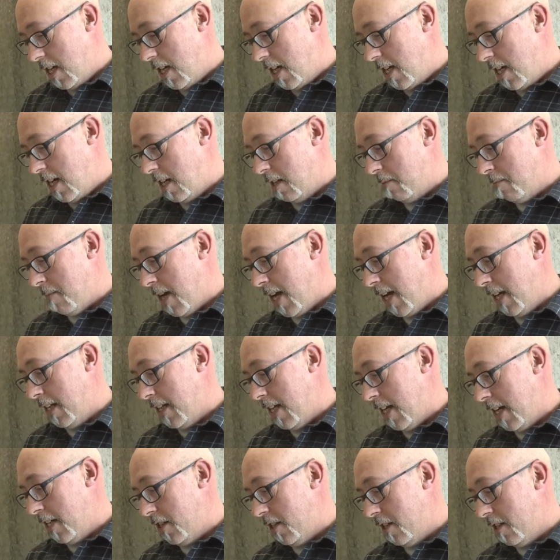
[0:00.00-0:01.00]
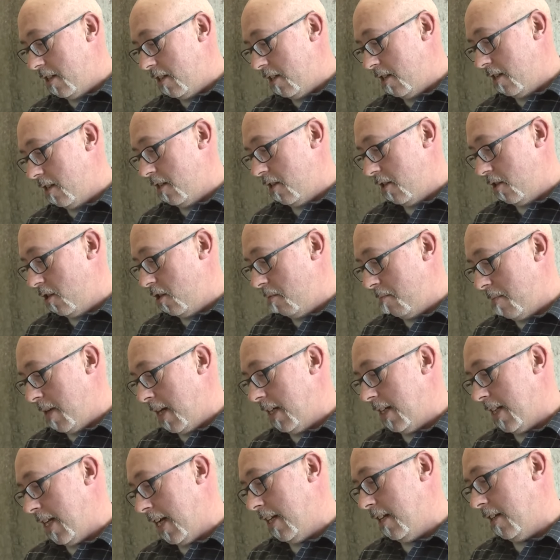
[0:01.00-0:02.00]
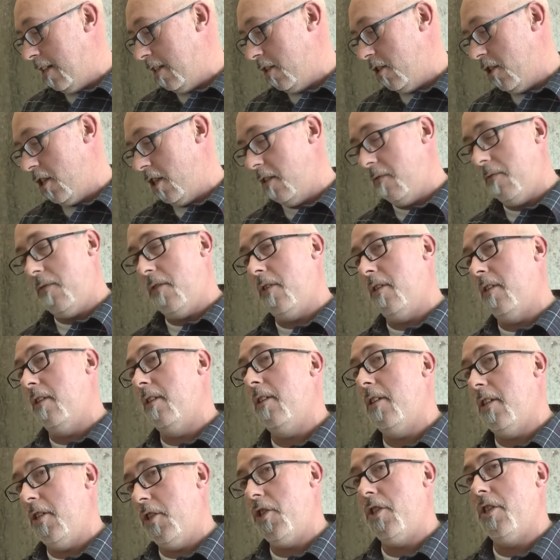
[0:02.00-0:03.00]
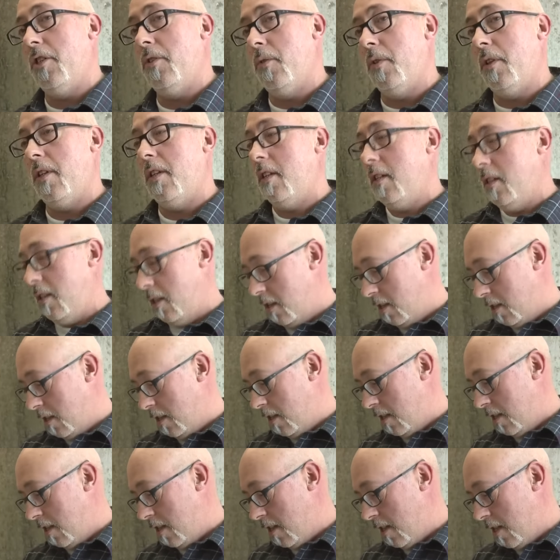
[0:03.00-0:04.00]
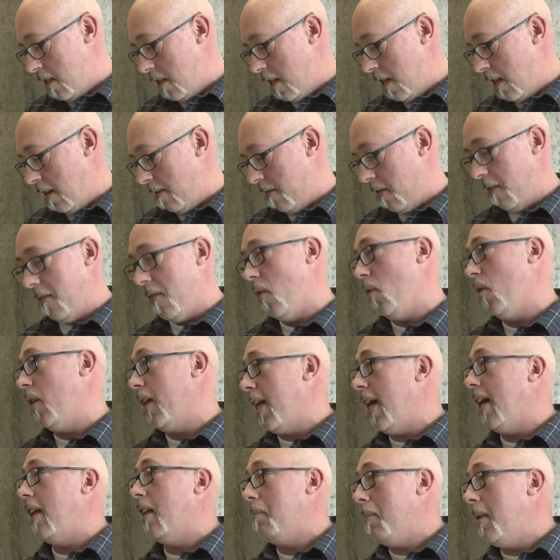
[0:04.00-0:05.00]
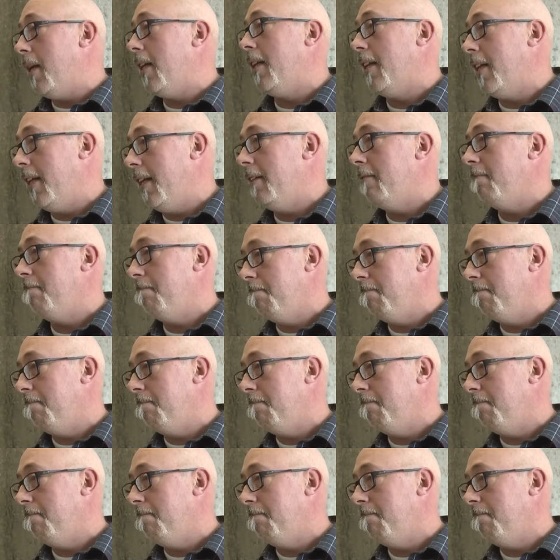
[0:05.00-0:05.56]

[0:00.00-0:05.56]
it is my intention to maintain the search for the truth and for full accountability.